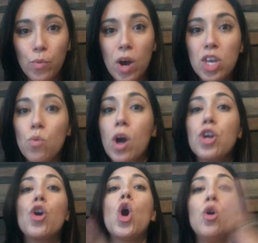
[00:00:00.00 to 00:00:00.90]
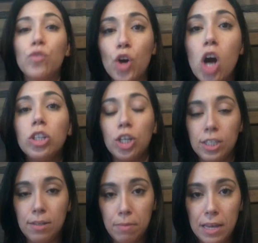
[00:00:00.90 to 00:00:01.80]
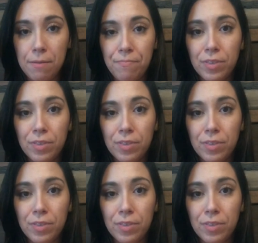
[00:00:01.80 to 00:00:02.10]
what you want your overall look to be.